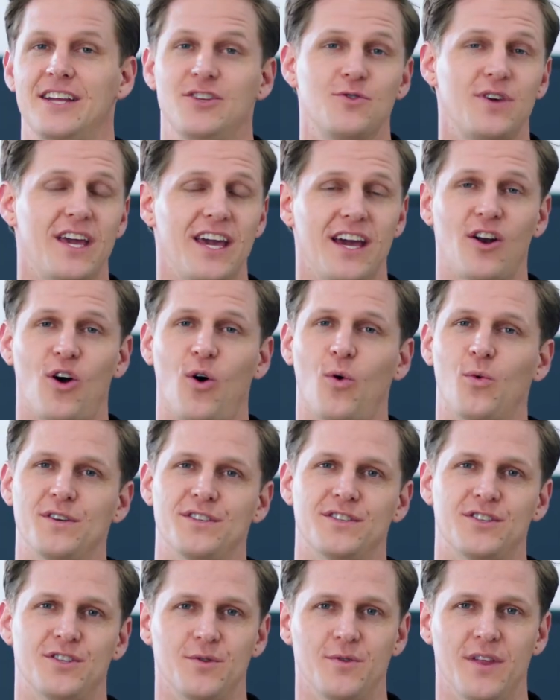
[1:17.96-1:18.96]
you can't
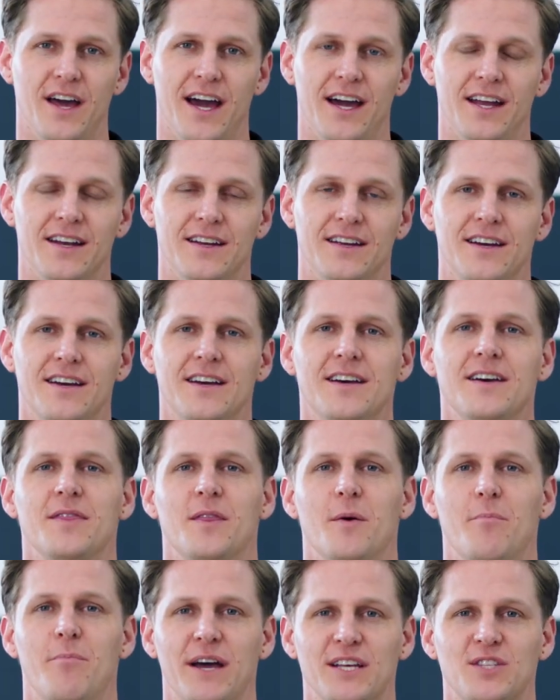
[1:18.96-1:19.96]
always do that.
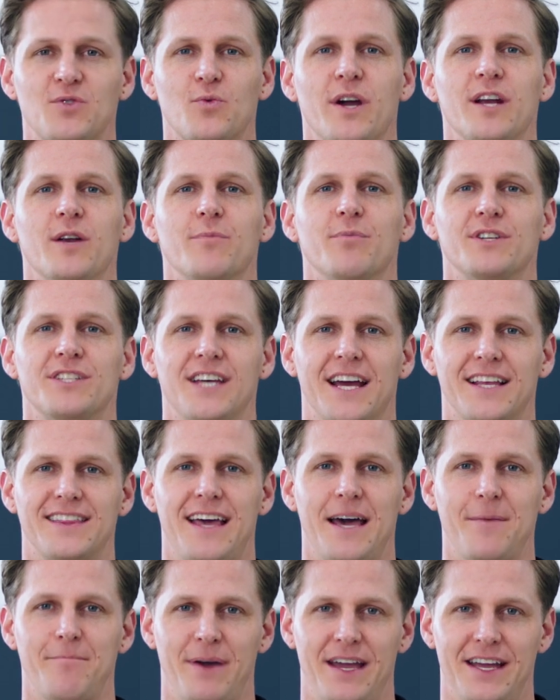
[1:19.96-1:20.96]
The best way to protect
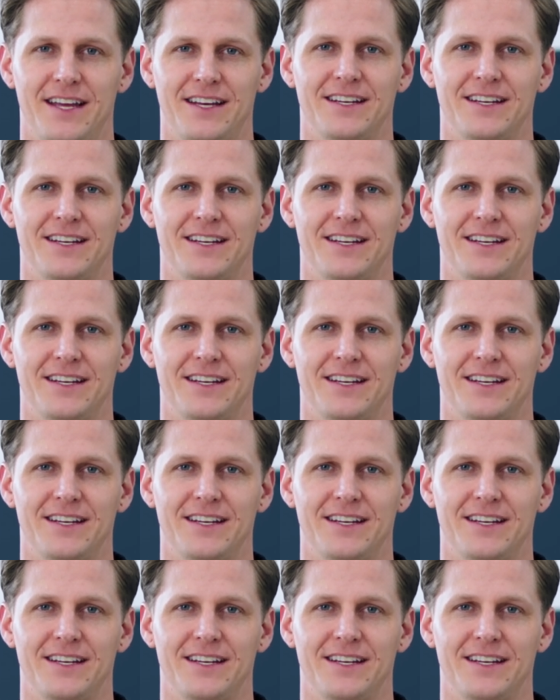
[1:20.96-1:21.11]
that paint